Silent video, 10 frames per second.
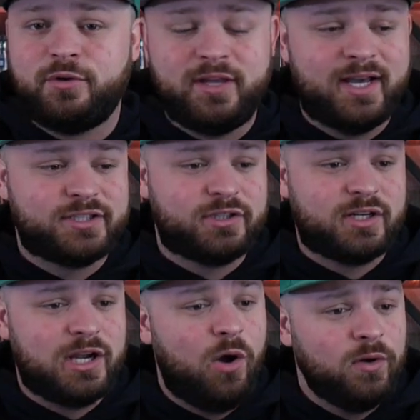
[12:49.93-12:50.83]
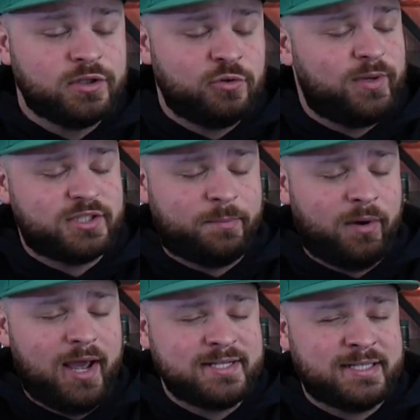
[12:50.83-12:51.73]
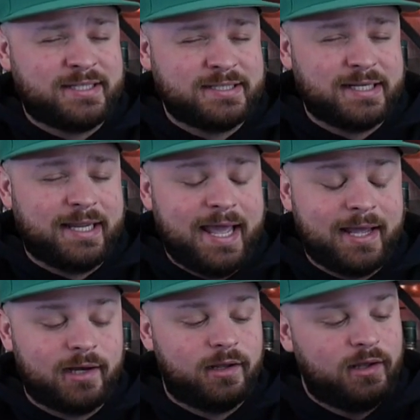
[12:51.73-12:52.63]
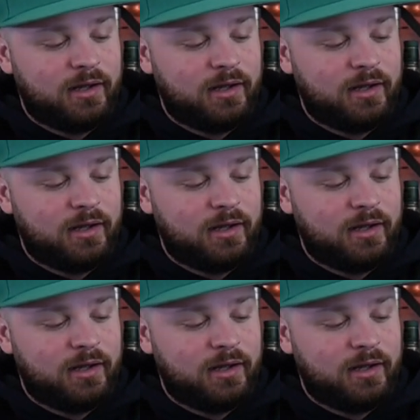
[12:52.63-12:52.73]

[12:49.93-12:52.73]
you guys are going to be surprised at this again.